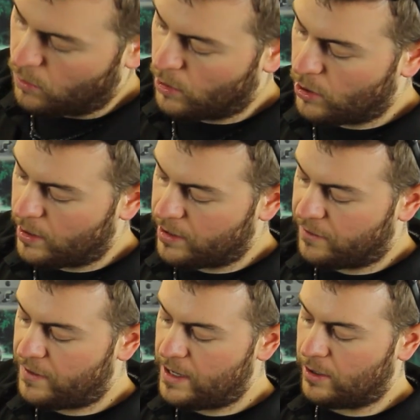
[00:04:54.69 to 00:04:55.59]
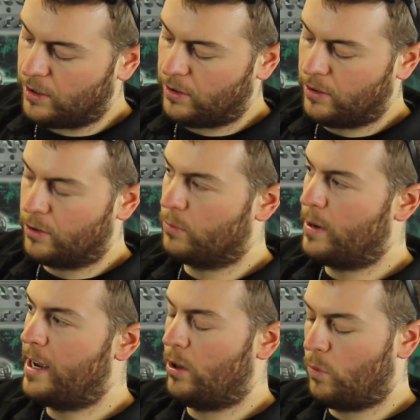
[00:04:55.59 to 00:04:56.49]
we're going to feel the
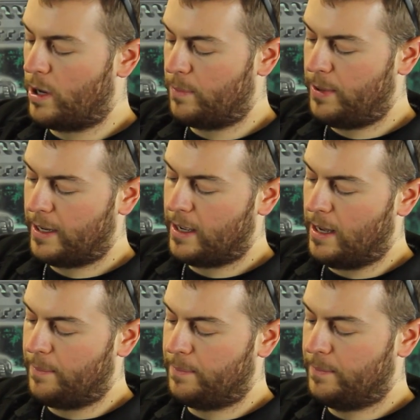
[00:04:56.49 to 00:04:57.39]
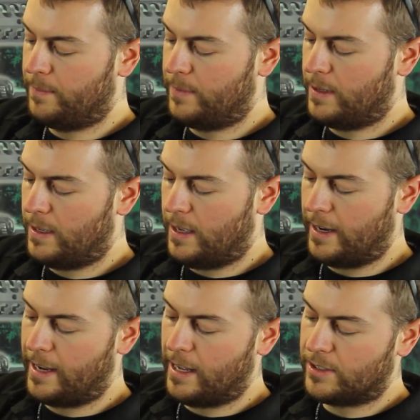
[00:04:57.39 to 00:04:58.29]
rail want to pick up
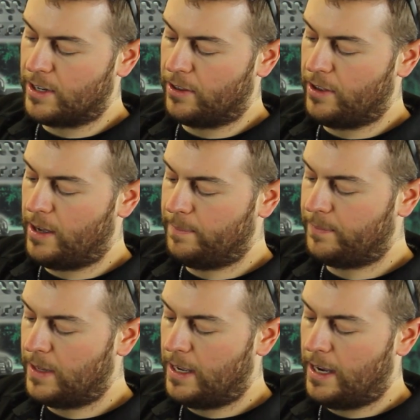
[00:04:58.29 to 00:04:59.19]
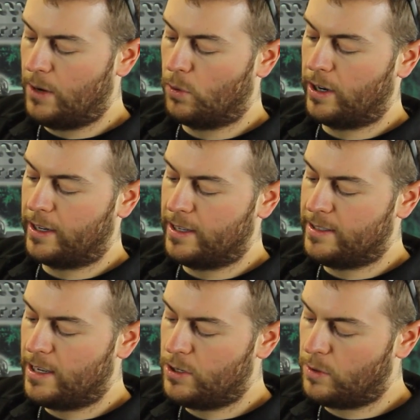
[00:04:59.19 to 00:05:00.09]
against our thumb, and we're going to
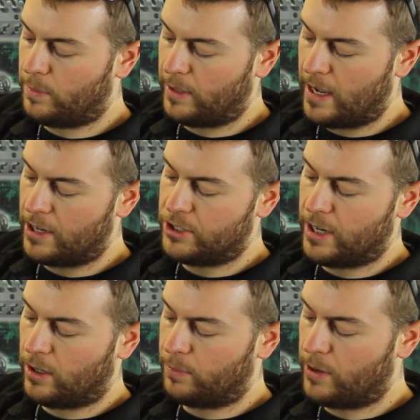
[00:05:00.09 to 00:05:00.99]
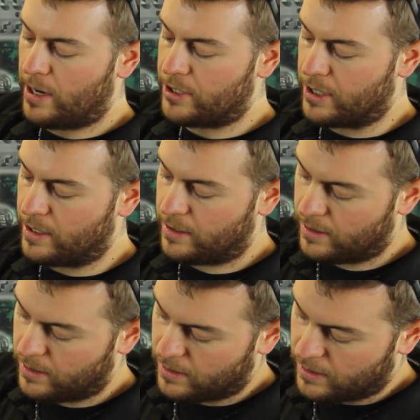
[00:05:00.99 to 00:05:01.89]
continue applying gentle pressure
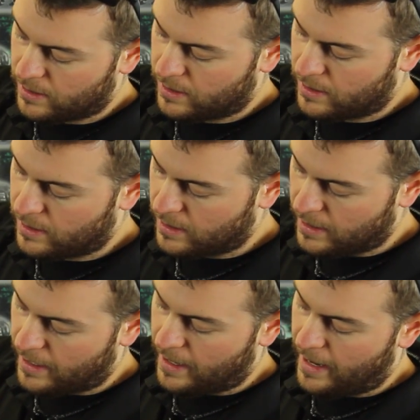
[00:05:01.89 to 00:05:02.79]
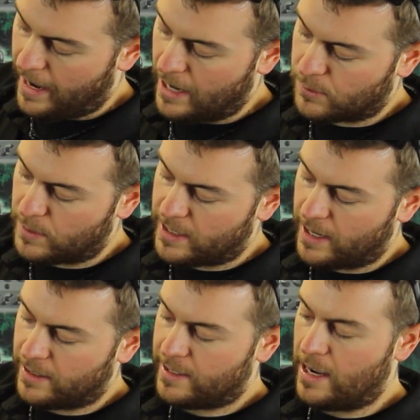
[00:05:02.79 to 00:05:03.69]
as we
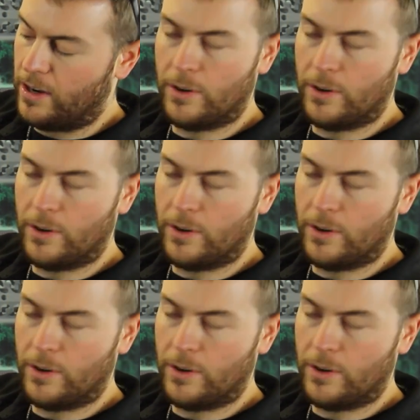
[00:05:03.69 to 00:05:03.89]
tighten this down.